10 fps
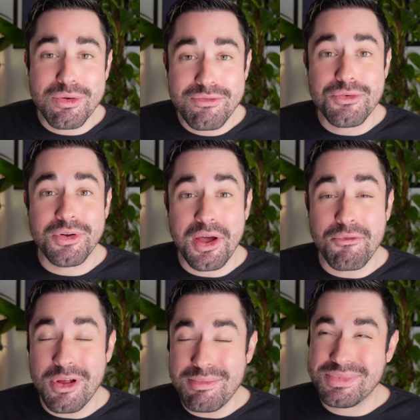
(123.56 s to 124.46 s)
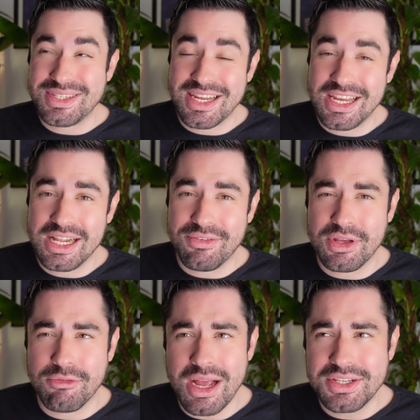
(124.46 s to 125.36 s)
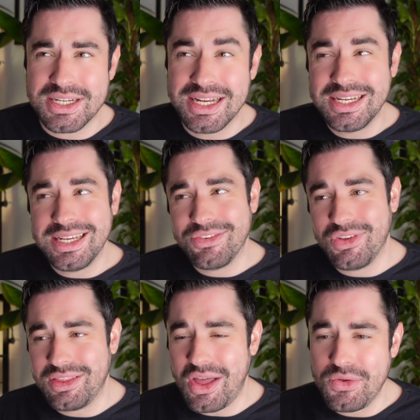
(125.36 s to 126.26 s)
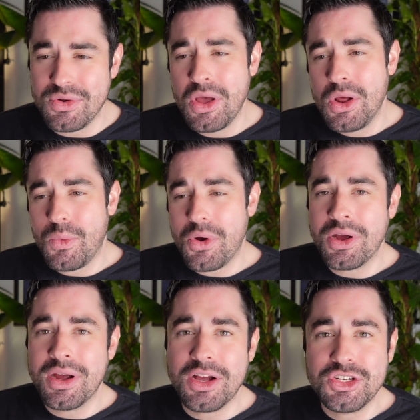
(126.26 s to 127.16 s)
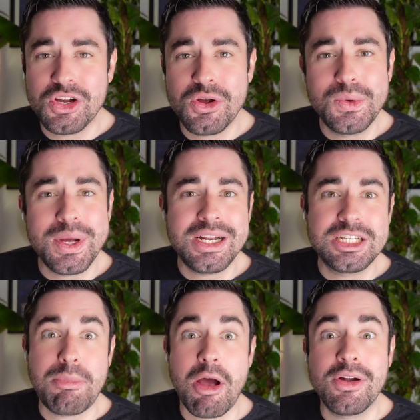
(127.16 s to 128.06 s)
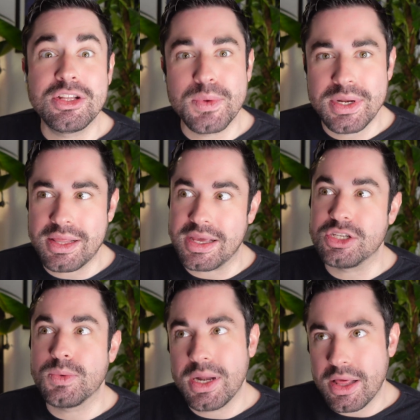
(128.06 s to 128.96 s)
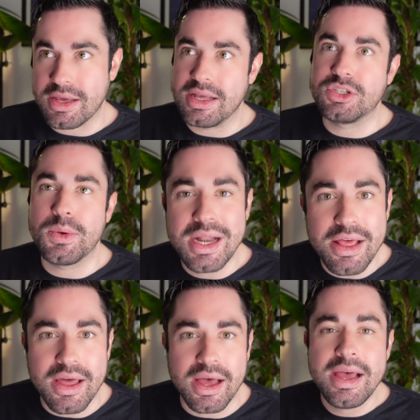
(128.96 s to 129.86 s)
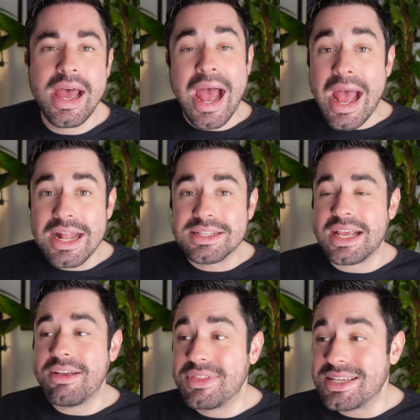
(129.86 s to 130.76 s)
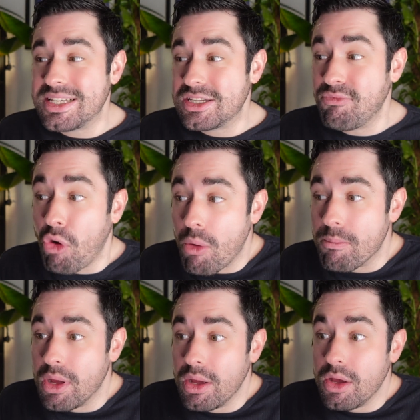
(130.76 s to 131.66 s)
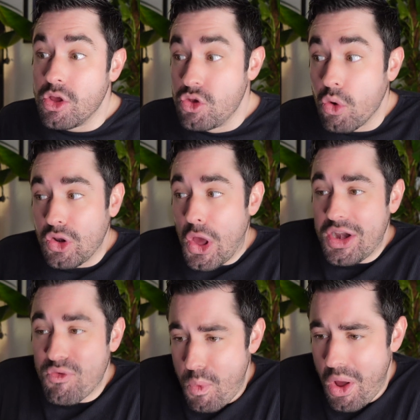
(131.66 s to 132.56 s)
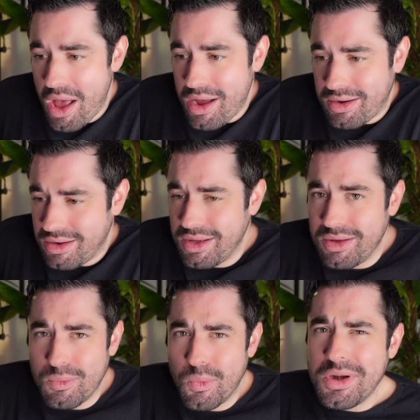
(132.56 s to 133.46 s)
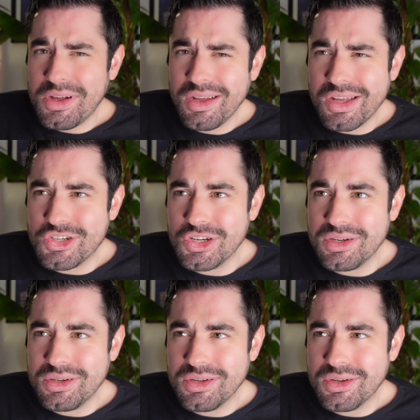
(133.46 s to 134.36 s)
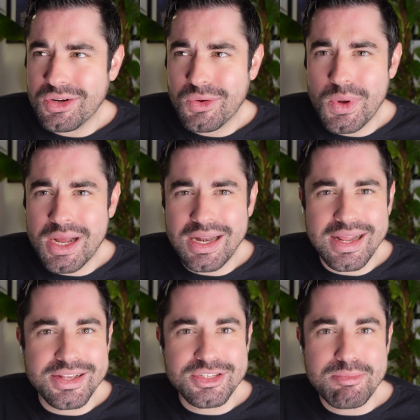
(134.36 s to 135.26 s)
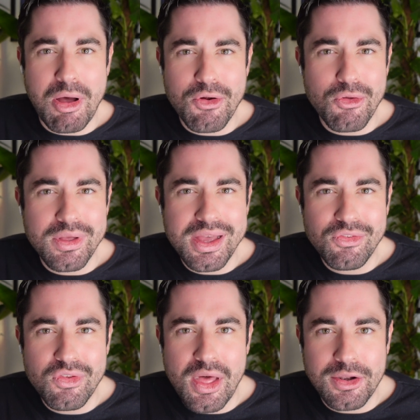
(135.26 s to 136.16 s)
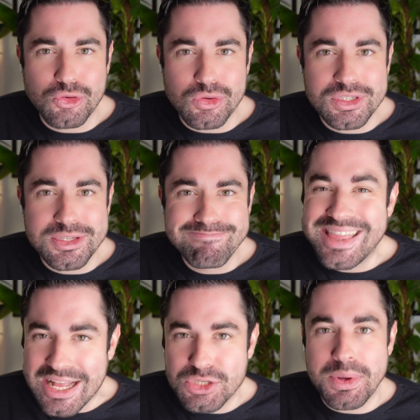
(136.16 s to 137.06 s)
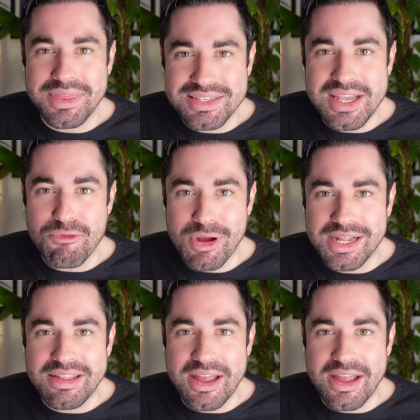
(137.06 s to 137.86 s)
to a full recovery, particularly if you rest. If you don't, one concussion can quickly spiral into another, into another, into another. And if this is from your line of work, one concussion can quickly spiral into the hundreds. That's where things get really